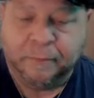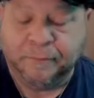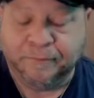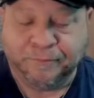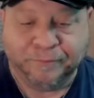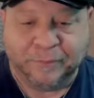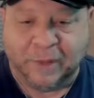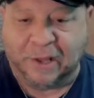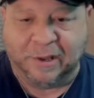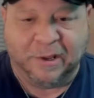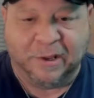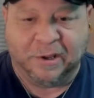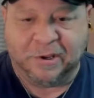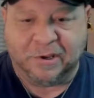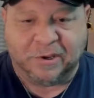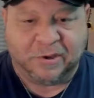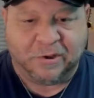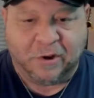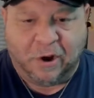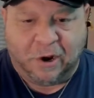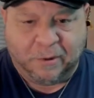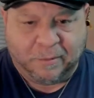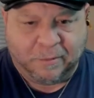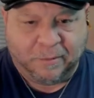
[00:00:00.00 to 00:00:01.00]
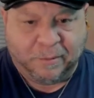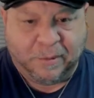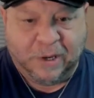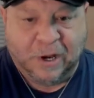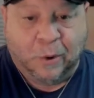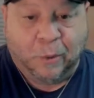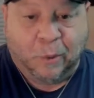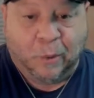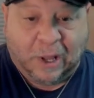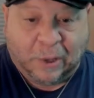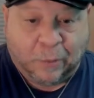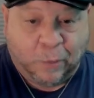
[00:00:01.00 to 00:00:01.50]
And just start,
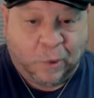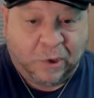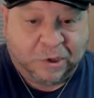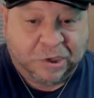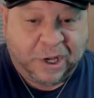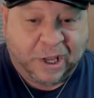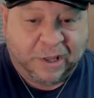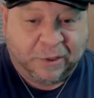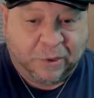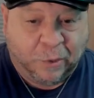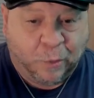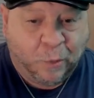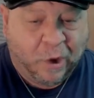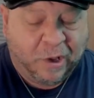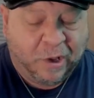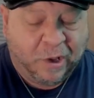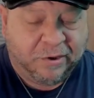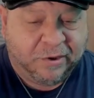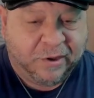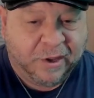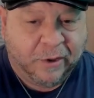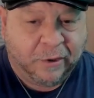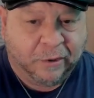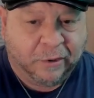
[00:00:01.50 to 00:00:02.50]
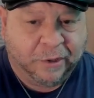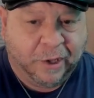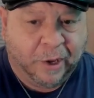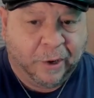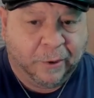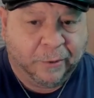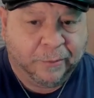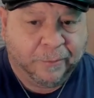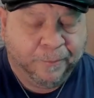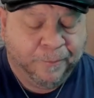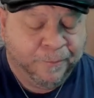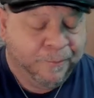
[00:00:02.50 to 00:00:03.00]
like once you get the one single
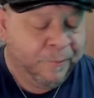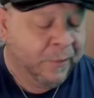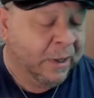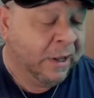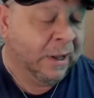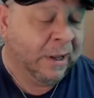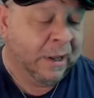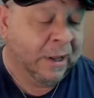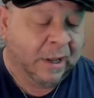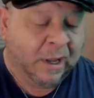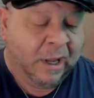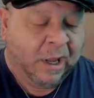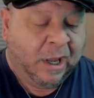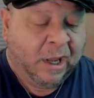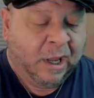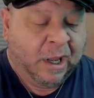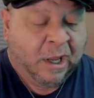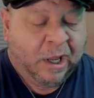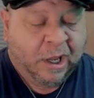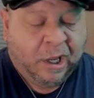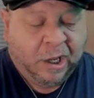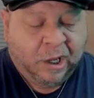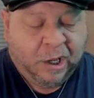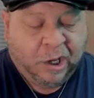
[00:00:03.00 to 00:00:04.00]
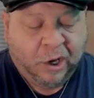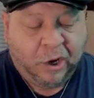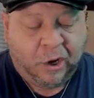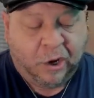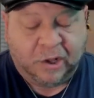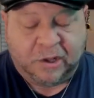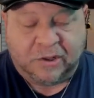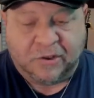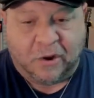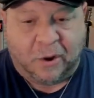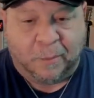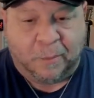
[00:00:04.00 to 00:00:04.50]
note, you
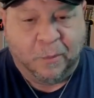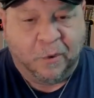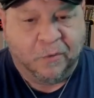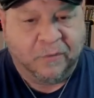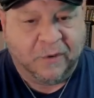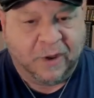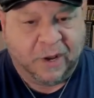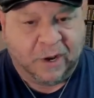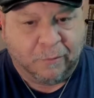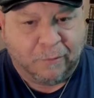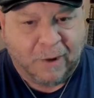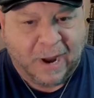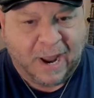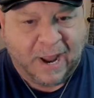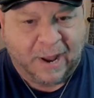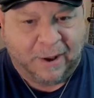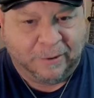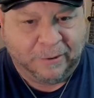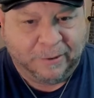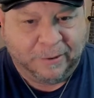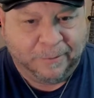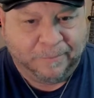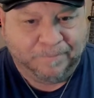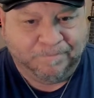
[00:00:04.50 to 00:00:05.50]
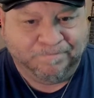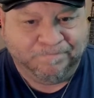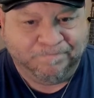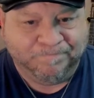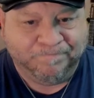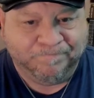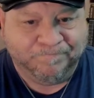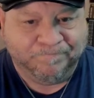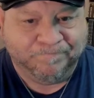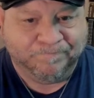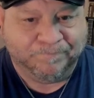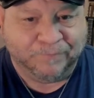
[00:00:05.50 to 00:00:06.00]
could start moving it around,
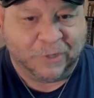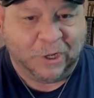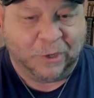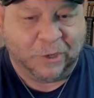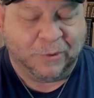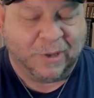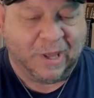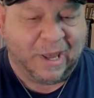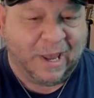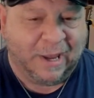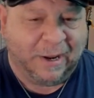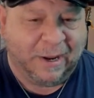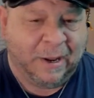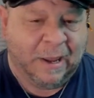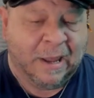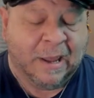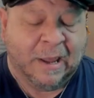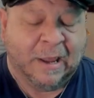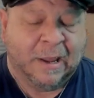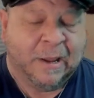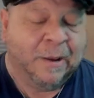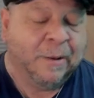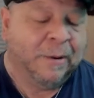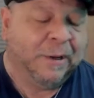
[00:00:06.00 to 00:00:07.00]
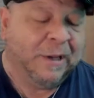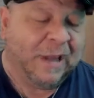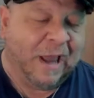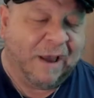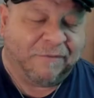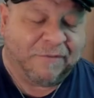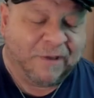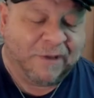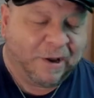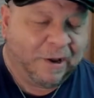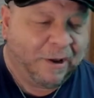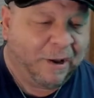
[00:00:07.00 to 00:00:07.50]
okay? You
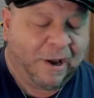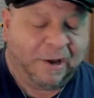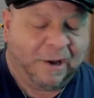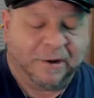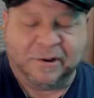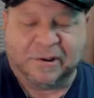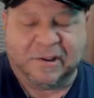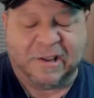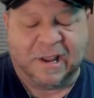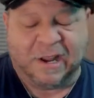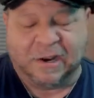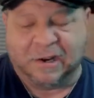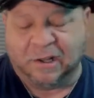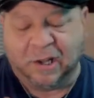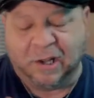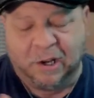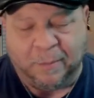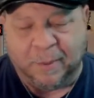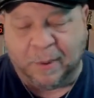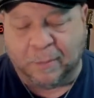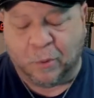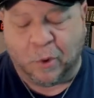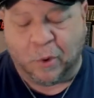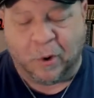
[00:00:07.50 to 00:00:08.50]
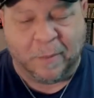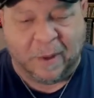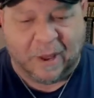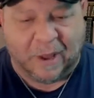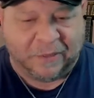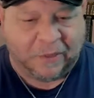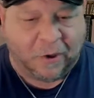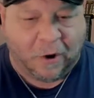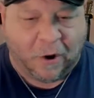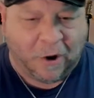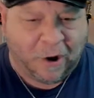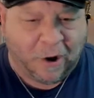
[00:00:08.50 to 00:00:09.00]
have to understand a little bit more
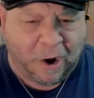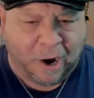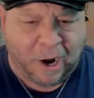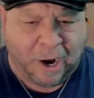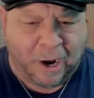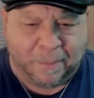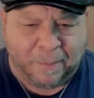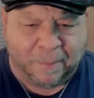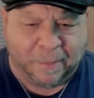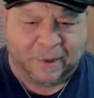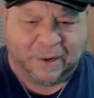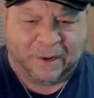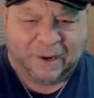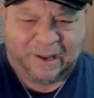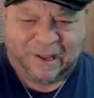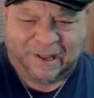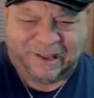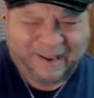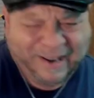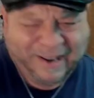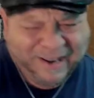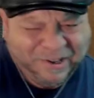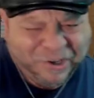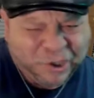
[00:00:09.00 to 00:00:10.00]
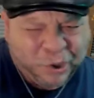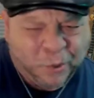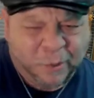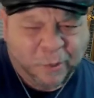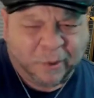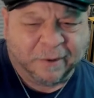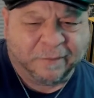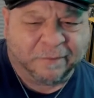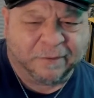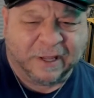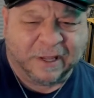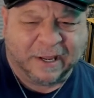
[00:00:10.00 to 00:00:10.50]
about the harp and
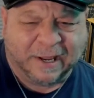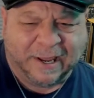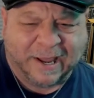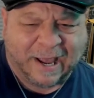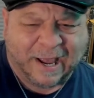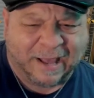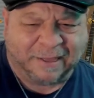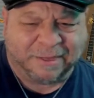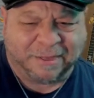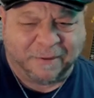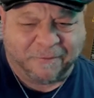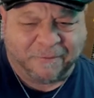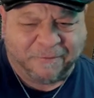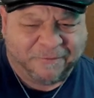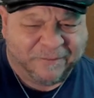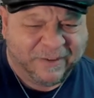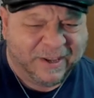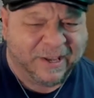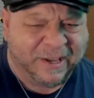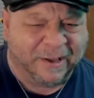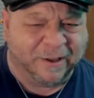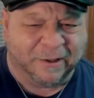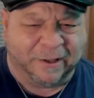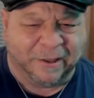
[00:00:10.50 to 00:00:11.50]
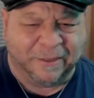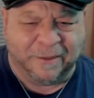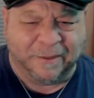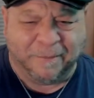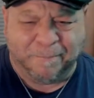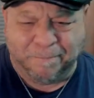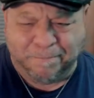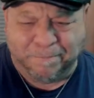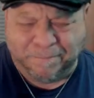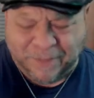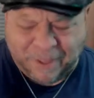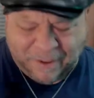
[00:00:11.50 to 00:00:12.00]
intuitively get the feel
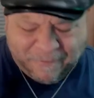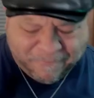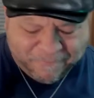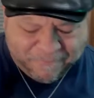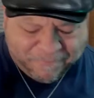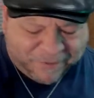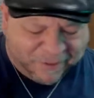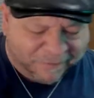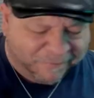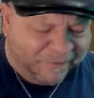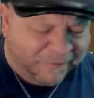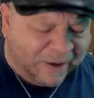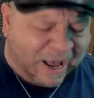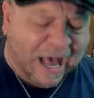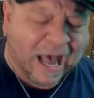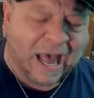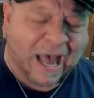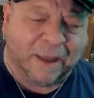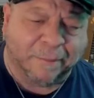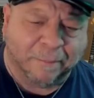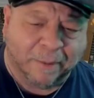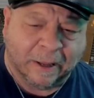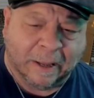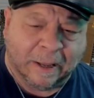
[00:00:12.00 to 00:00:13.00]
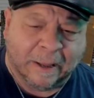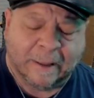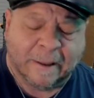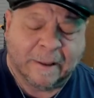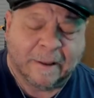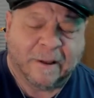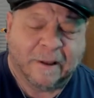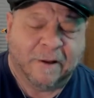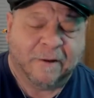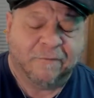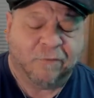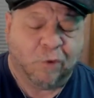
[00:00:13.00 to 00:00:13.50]
and the vibe
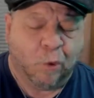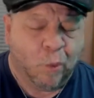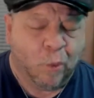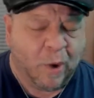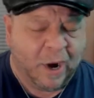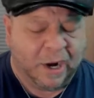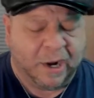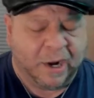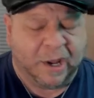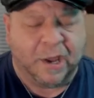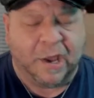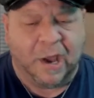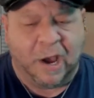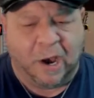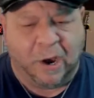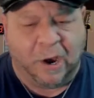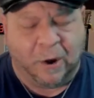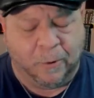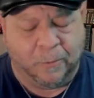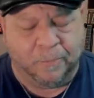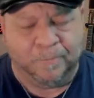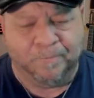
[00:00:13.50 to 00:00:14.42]
for where to go.